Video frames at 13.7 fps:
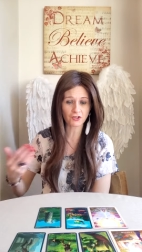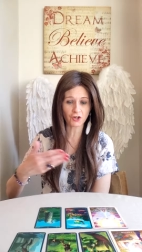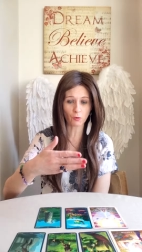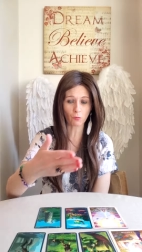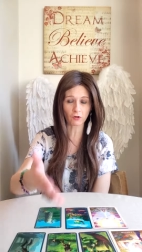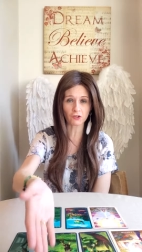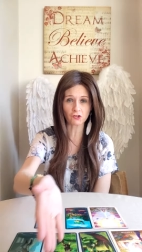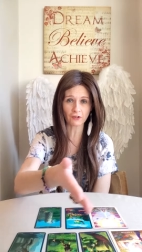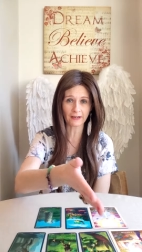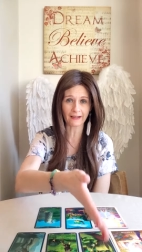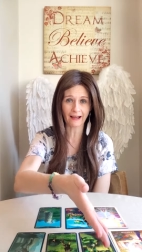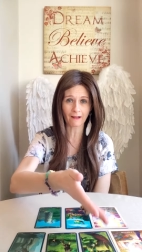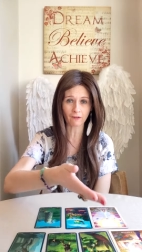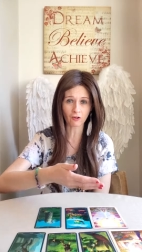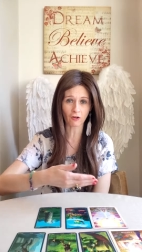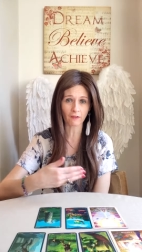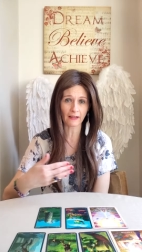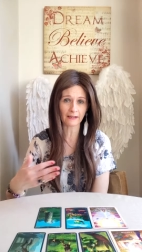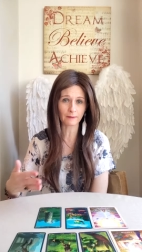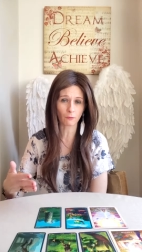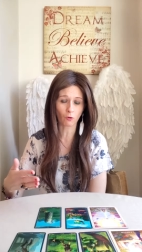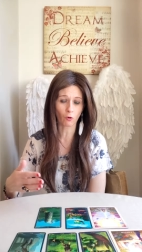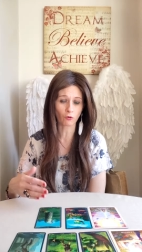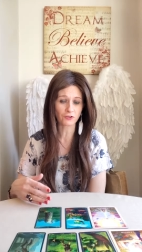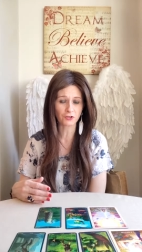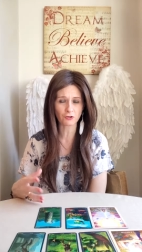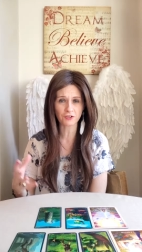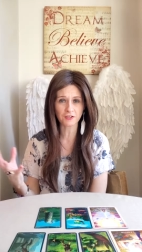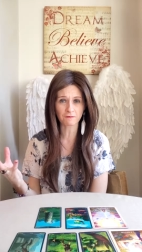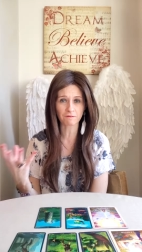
don't want to drink alcohol anymore it's just to